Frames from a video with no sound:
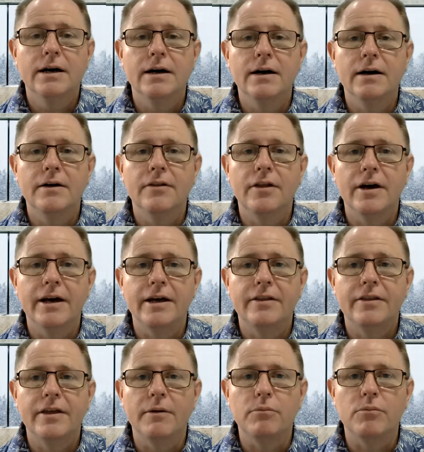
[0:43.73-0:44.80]

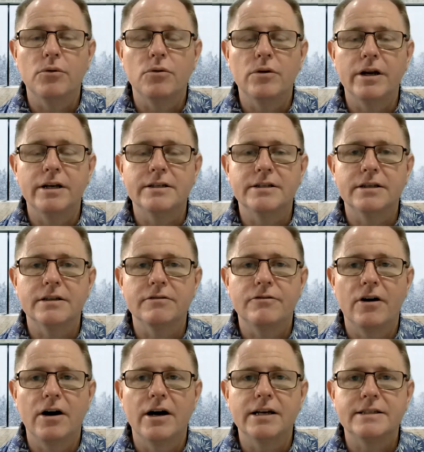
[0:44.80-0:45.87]
they're brought into the
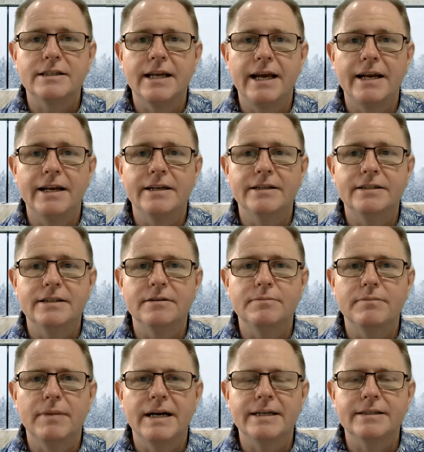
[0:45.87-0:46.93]
FHIR standard to
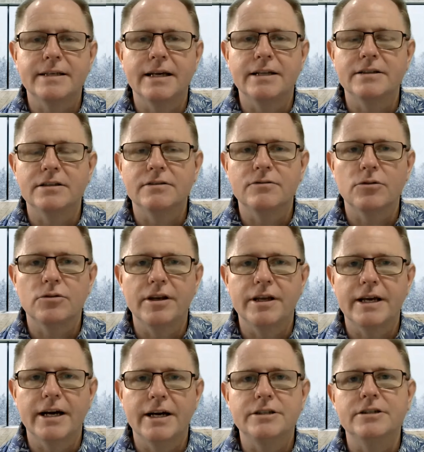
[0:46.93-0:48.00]
make sense of
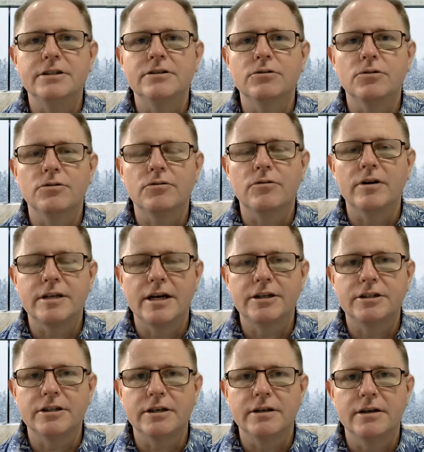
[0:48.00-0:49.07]
authentication and
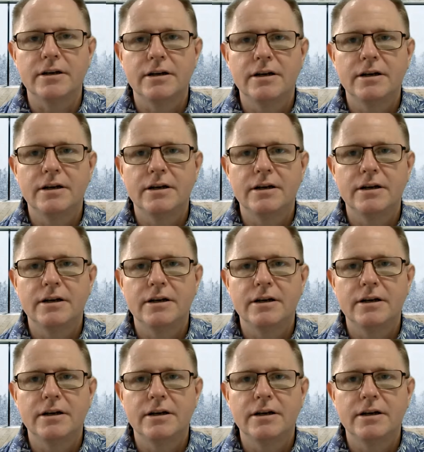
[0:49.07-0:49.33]
authorization.